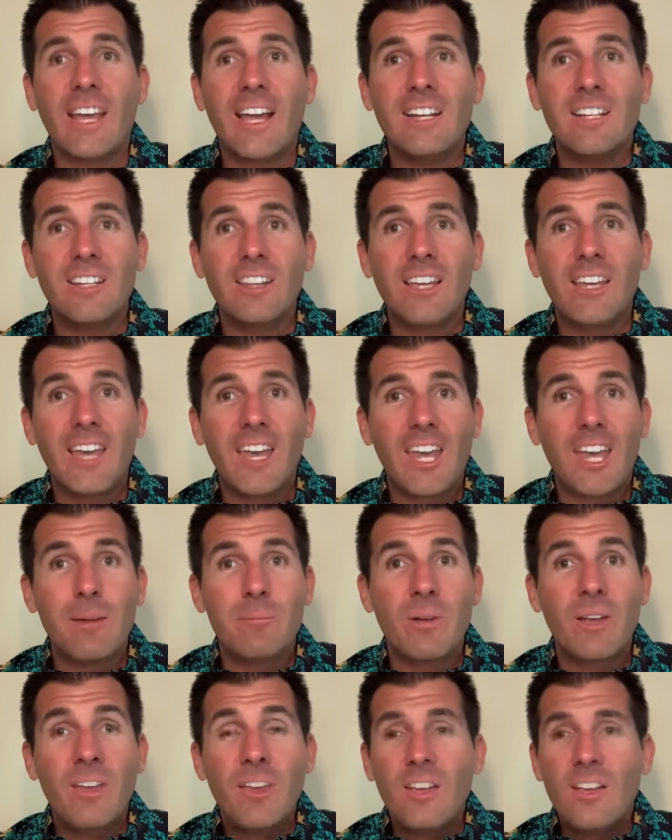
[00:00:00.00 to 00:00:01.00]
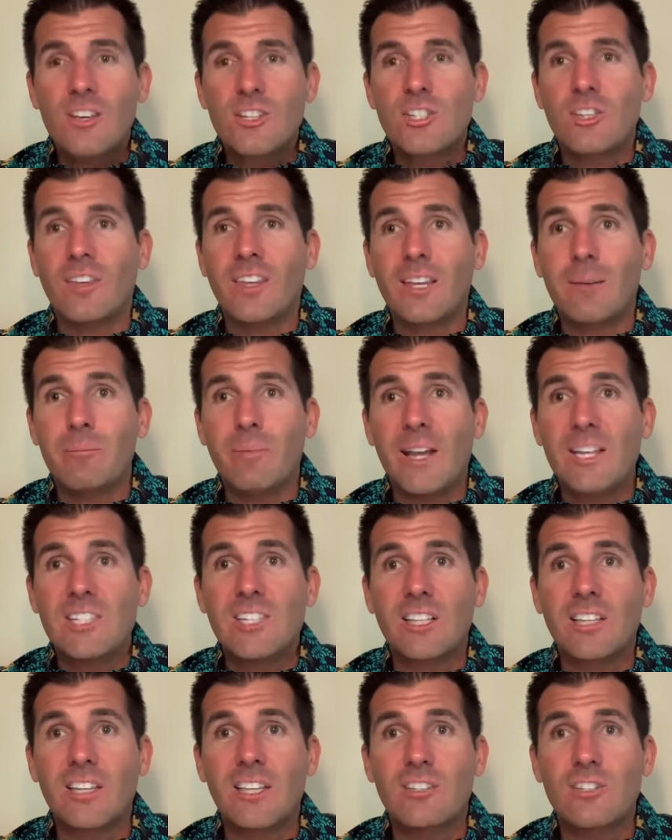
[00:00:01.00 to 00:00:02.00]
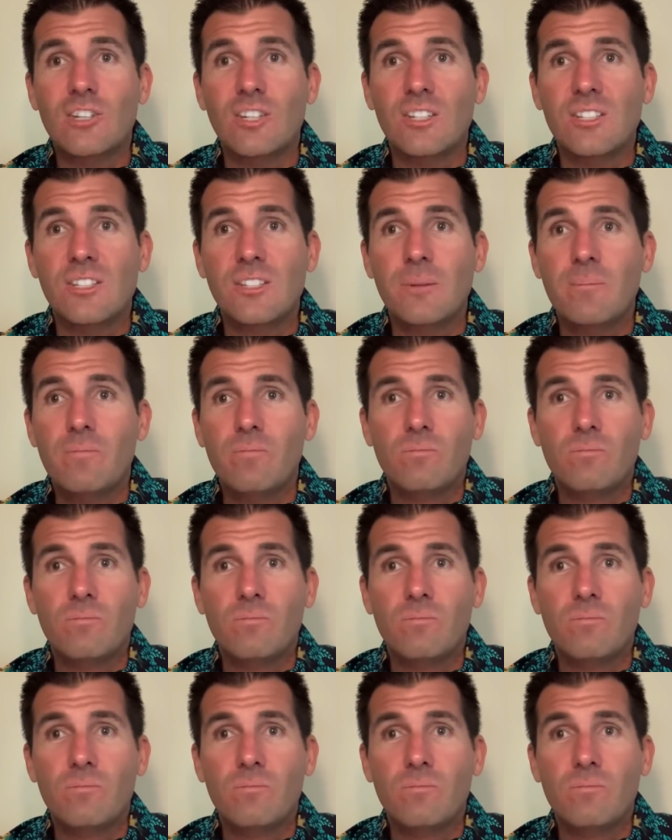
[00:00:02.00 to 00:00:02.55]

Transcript: end of the game so they can basically just